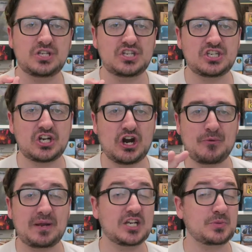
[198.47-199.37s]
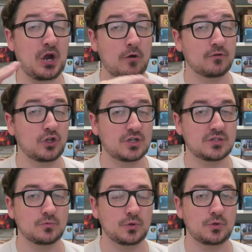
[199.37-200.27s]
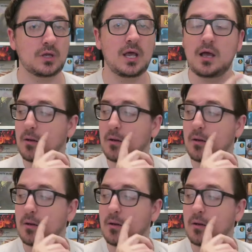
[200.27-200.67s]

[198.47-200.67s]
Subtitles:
to start because we overlooked a rule.